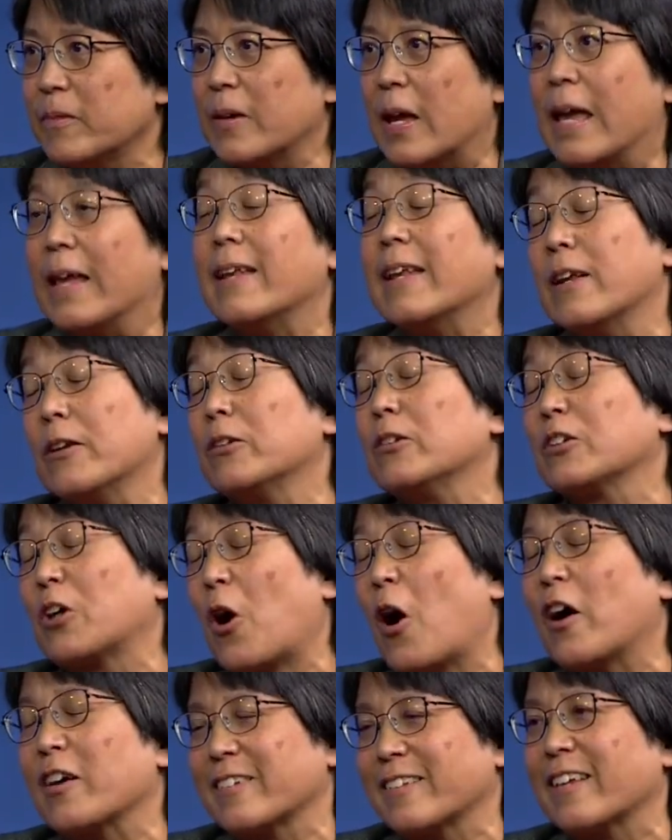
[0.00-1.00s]
and it'll
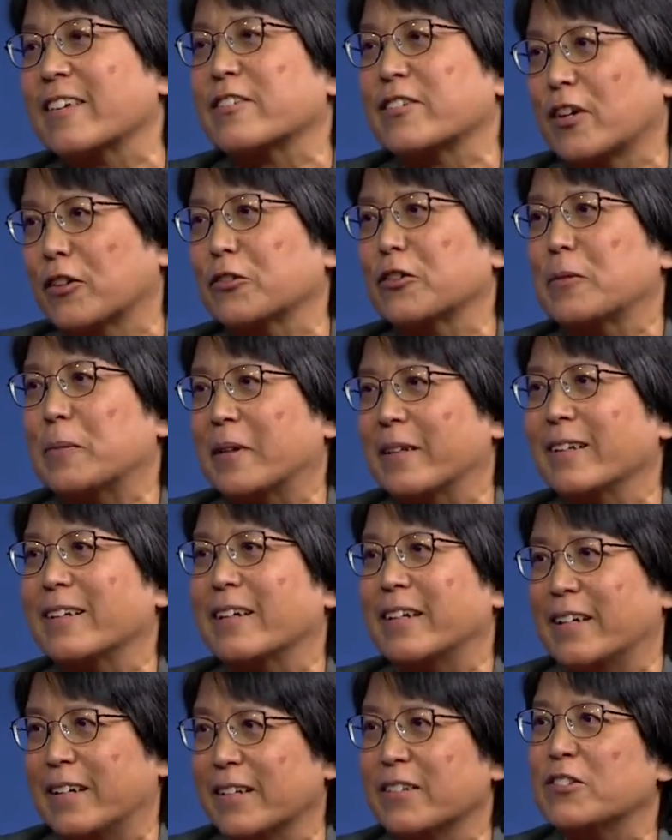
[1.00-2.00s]
cost less
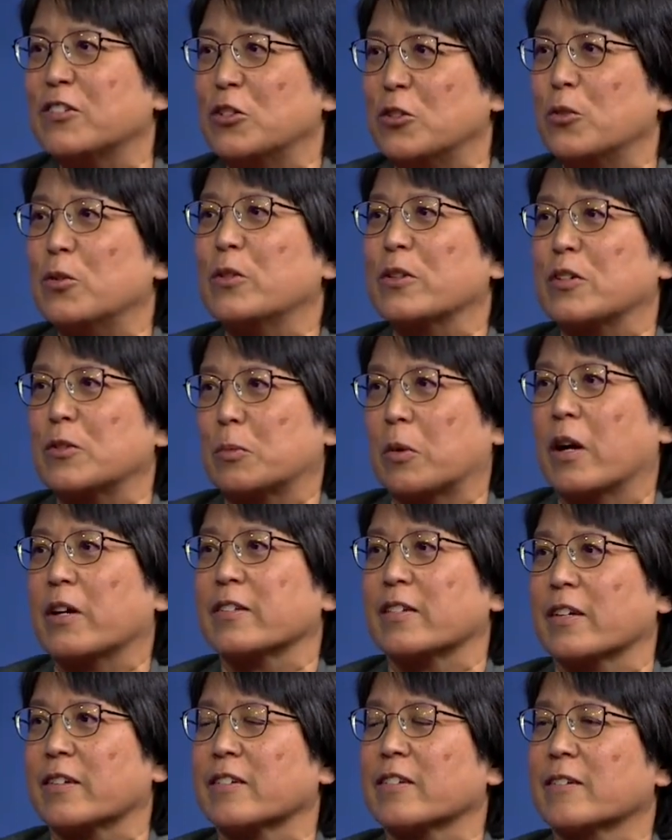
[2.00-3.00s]
ultimately to do this
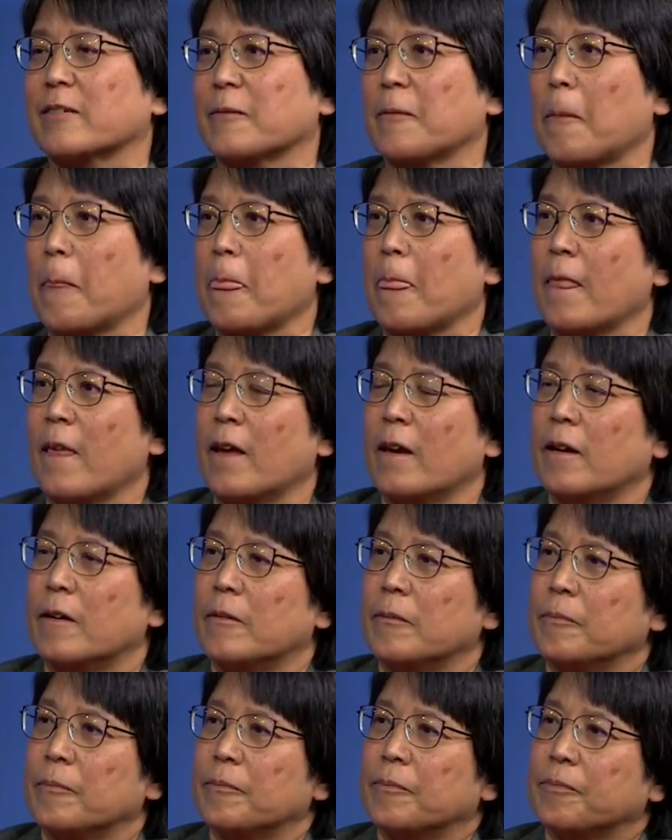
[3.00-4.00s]
process. And
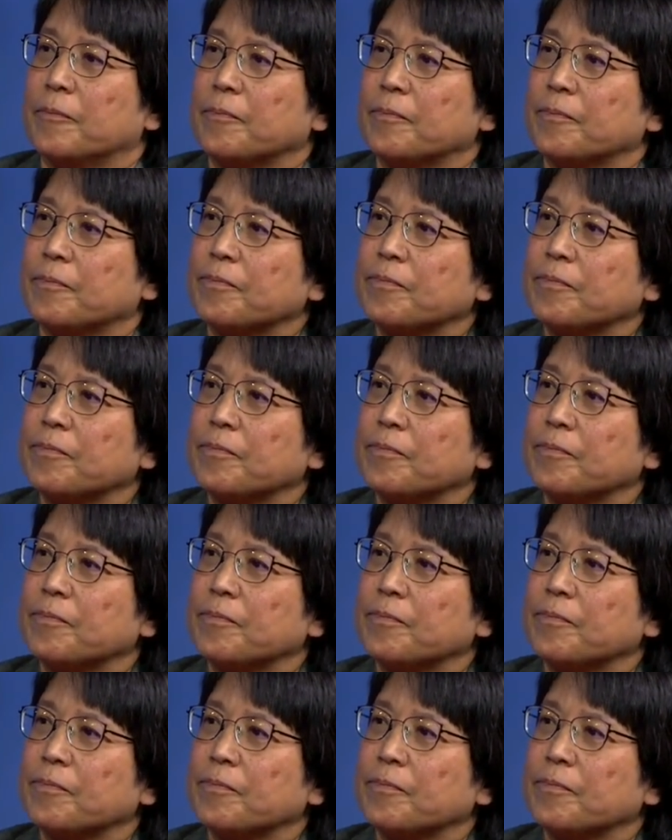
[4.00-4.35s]
obviously there would